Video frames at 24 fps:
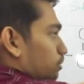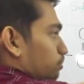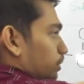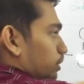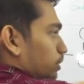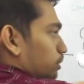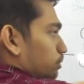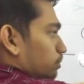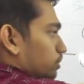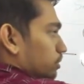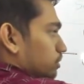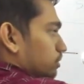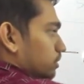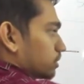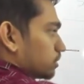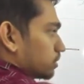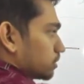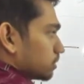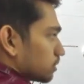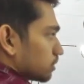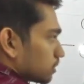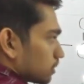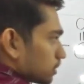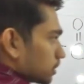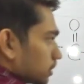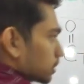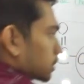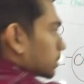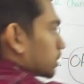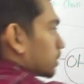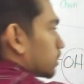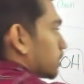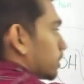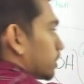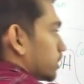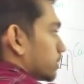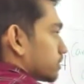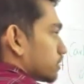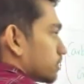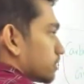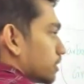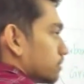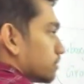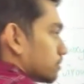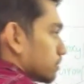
other amino acid, condense